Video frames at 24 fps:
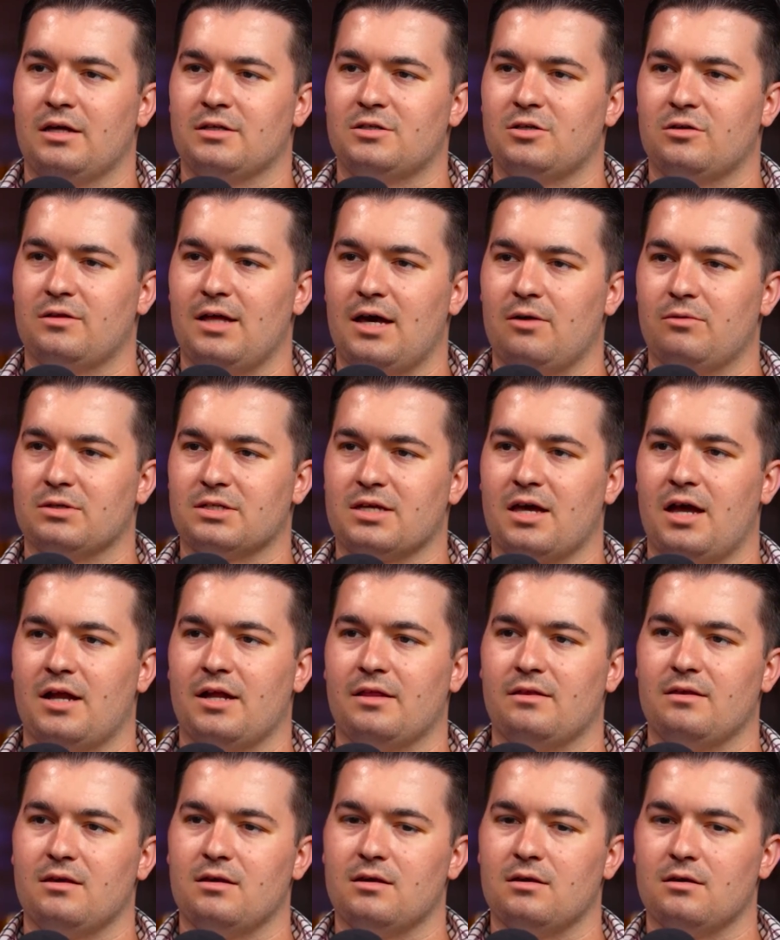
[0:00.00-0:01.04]
And so that was kind
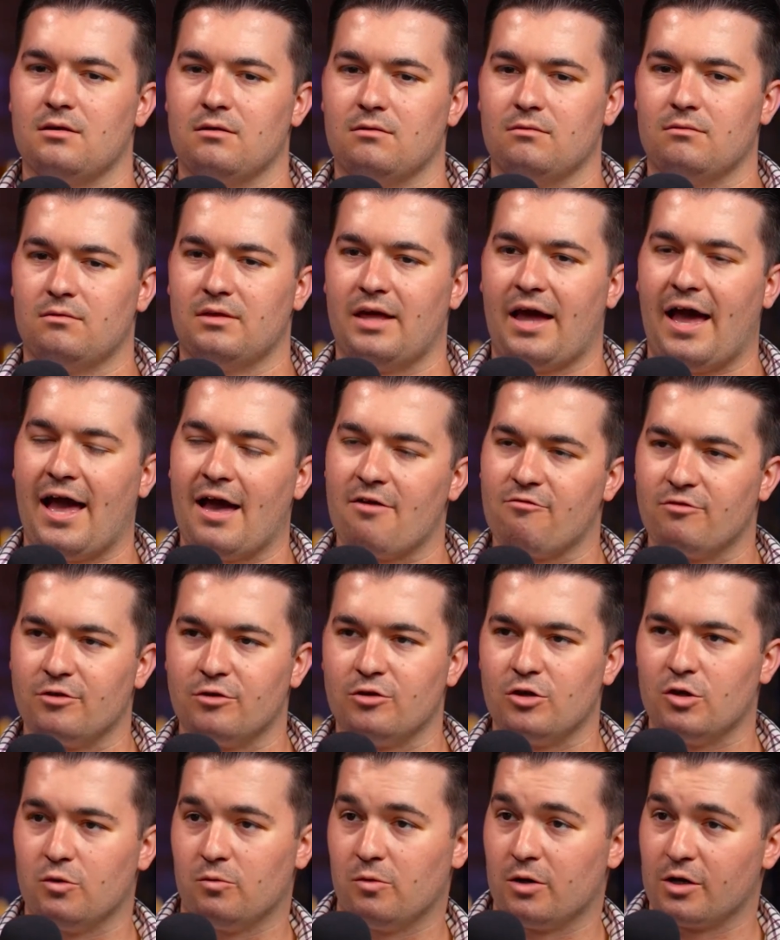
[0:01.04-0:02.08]
of the avenue
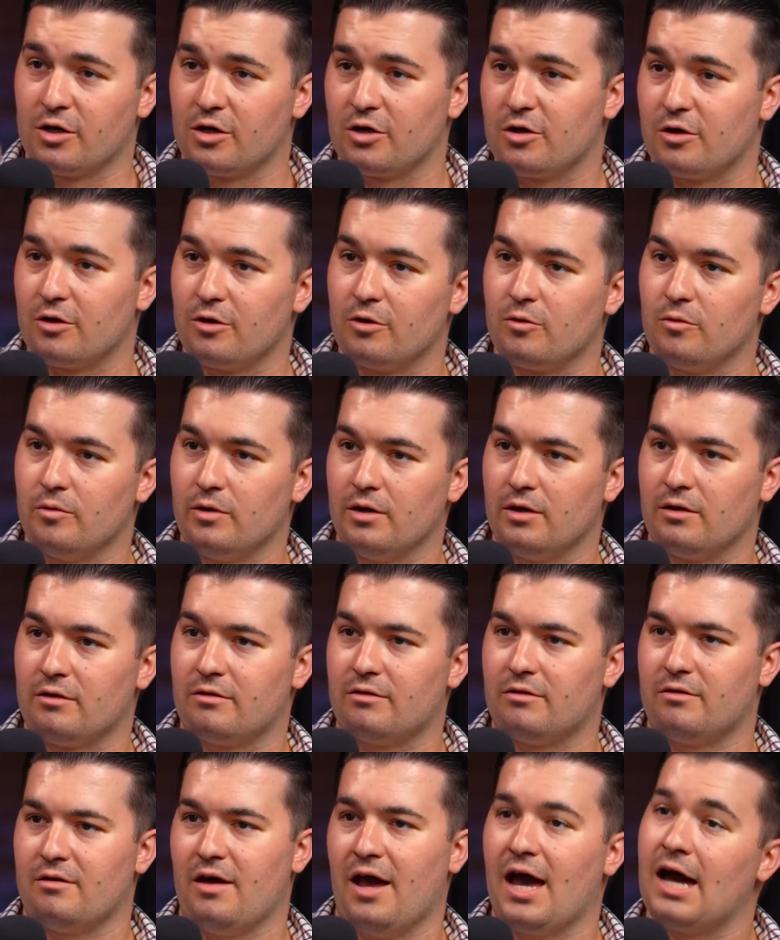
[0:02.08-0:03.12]
you wanted to go
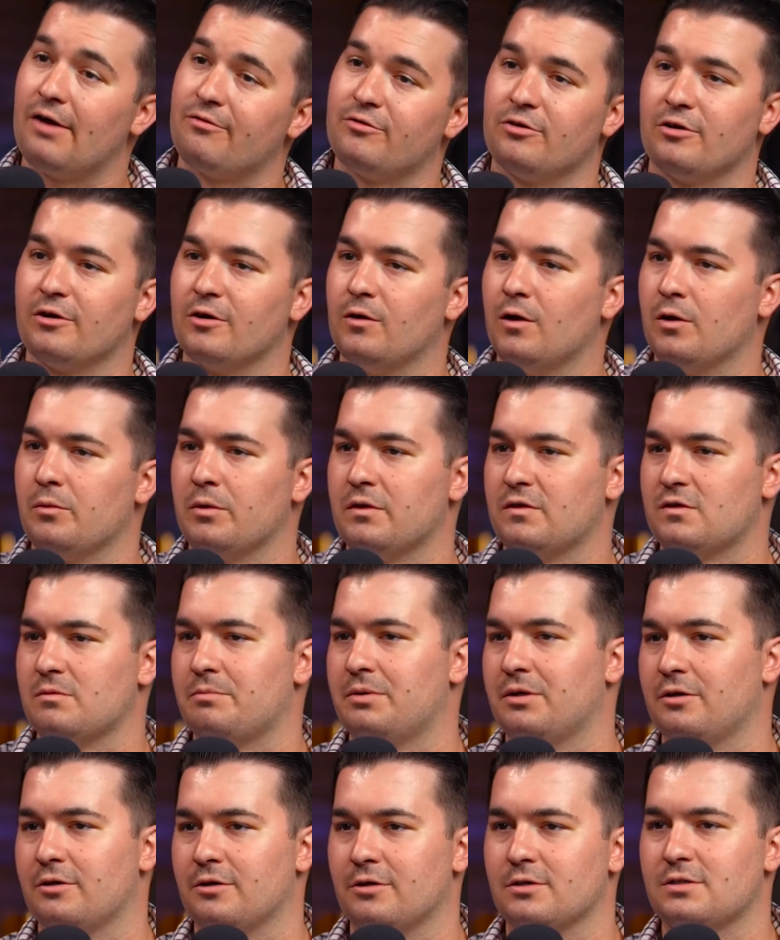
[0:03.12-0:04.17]
with after going with
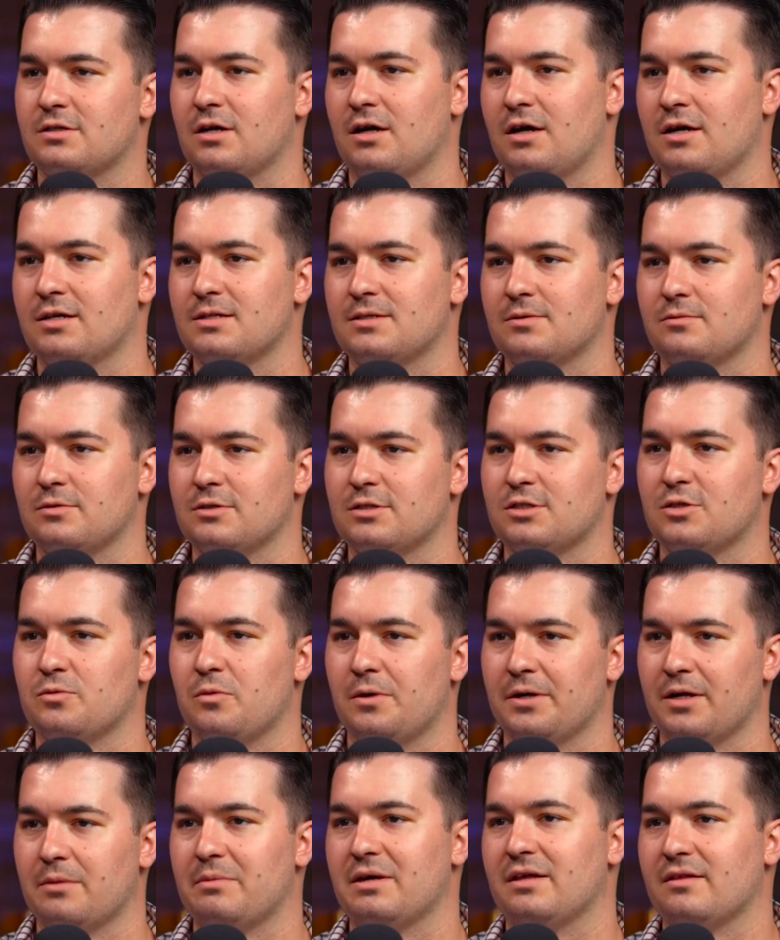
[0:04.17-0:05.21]
Superior Signs. It was you
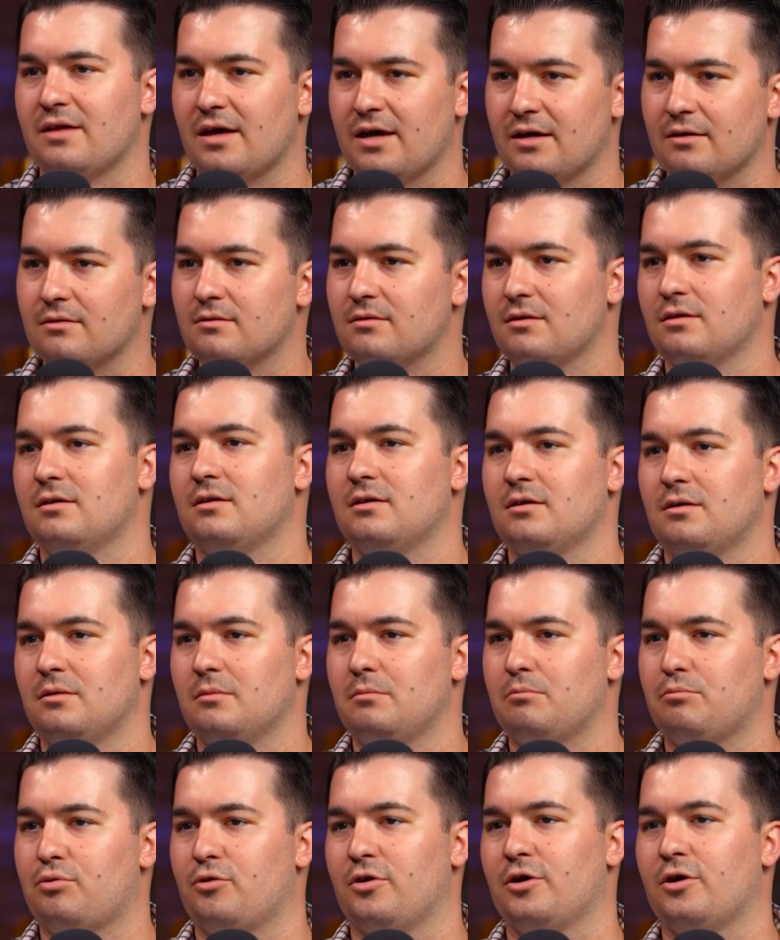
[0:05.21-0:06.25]
wanted to be that
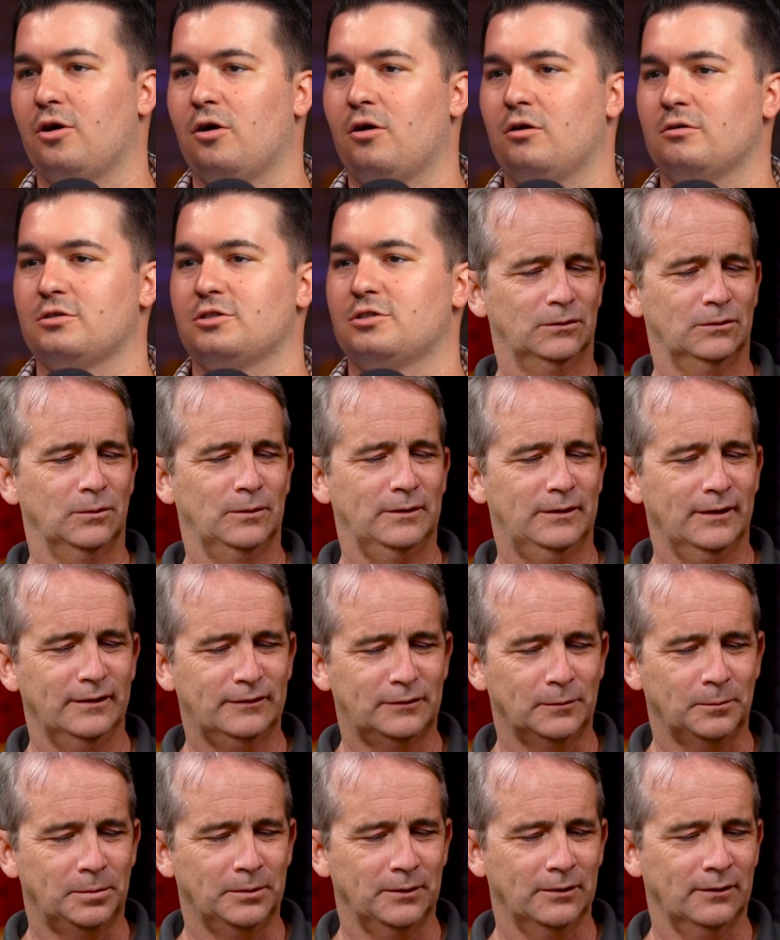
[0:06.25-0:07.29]
print all So we did
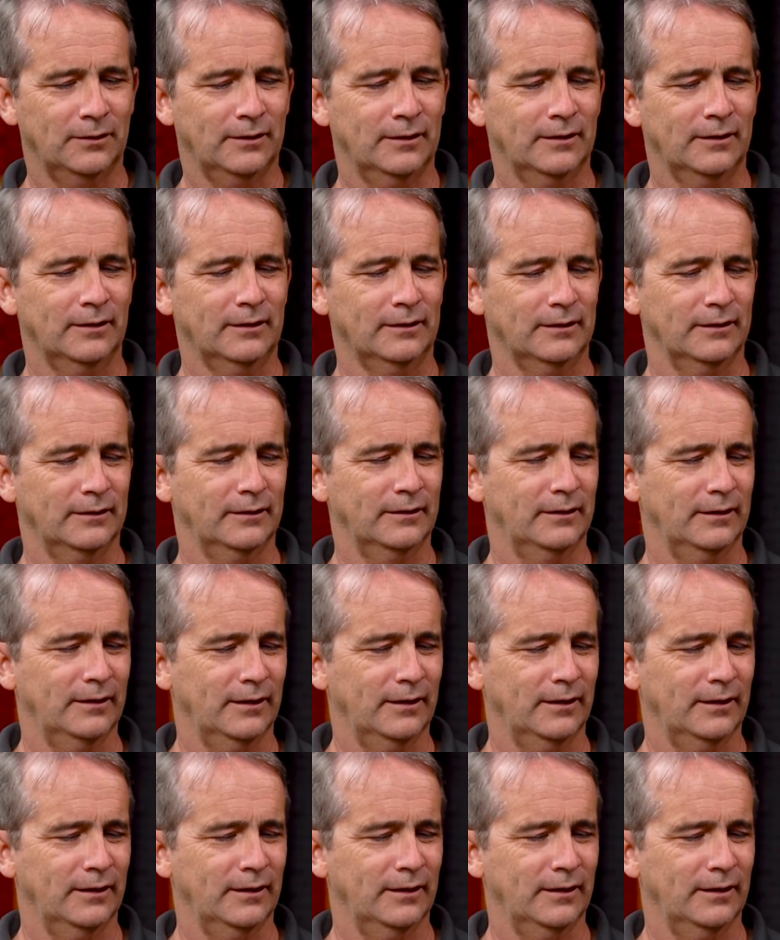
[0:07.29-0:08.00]
Superior.